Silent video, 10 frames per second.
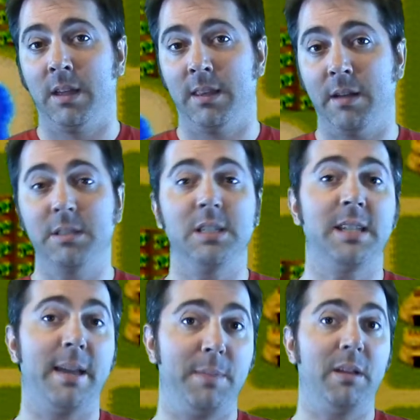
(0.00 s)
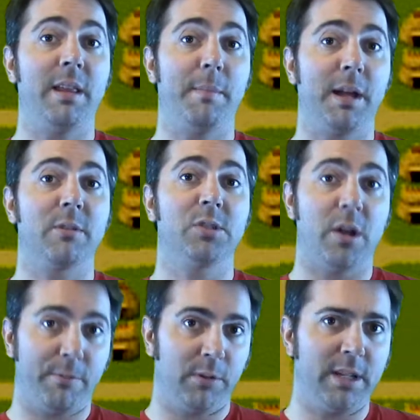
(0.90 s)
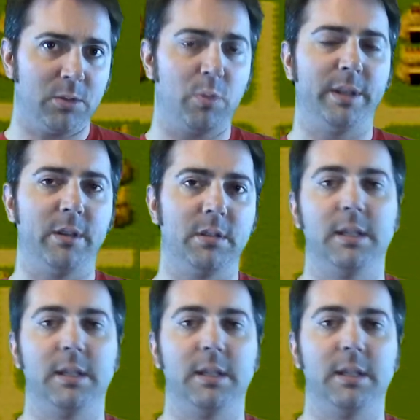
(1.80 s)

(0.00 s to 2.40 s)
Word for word: That was the same that Microsoft released Windows